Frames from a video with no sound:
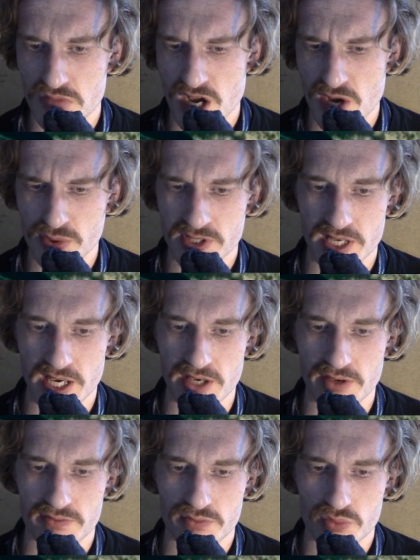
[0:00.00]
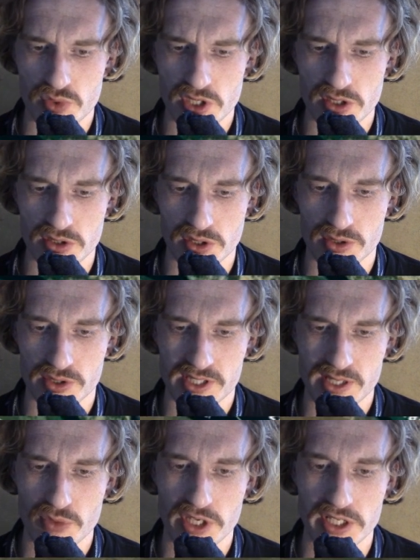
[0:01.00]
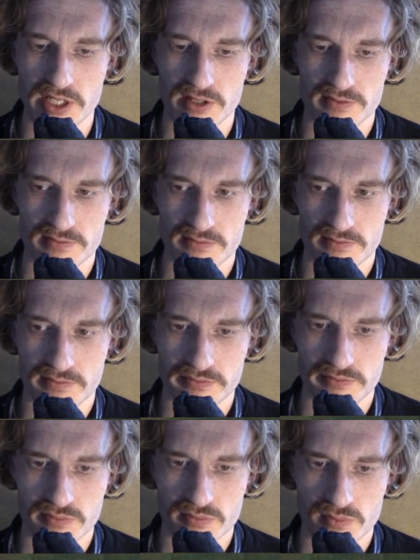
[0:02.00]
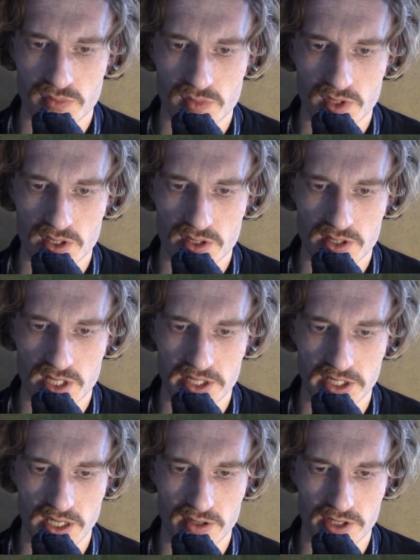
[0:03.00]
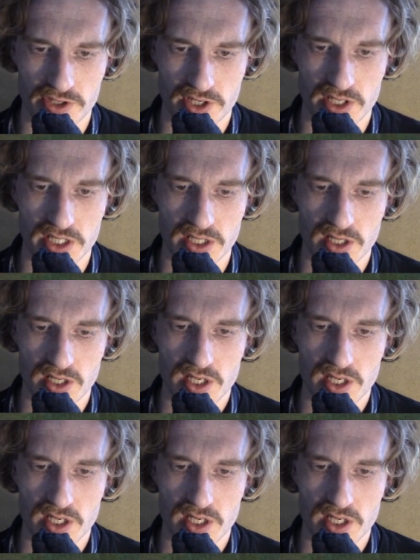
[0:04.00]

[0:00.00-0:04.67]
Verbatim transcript: I would say we're gonna go somewhere here, starting our journey,